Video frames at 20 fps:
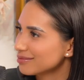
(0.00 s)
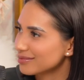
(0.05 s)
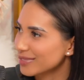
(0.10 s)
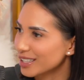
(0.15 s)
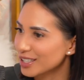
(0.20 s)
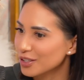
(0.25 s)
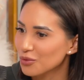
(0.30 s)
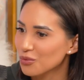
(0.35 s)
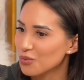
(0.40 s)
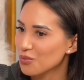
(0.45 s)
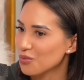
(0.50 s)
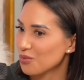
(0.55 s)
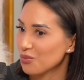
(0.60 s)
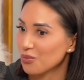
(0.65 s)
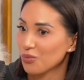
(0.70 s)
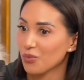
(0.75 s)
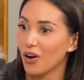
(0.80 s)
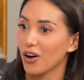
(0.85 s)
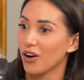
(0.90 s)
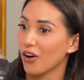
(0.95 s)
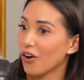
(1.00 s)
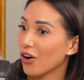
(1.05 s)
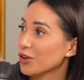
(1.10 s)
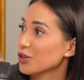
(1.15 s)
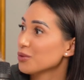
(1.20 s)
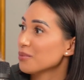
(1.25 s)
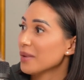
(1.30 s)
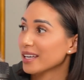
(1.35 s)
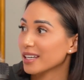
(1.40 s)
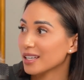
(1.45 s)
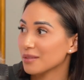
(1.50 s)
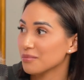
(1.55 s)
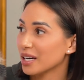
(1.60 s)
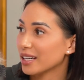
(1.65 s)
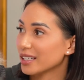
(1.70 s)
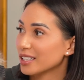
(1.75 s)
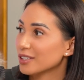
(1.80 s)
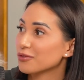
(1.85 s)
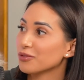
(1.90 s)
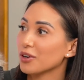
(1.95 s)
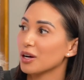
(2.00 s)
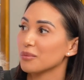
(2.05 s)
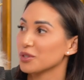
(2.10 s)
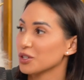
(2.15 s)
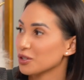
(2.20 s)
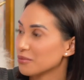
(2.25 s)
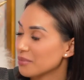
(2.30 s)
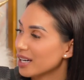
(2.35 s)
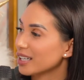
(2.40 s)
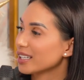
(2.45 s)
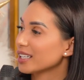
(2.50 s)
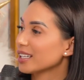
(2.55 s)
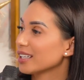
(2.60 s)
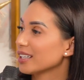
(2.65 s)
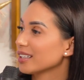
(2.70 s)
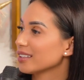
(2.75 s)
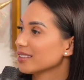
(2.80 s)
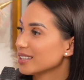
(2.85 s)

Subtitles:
Like, are you making money from your money?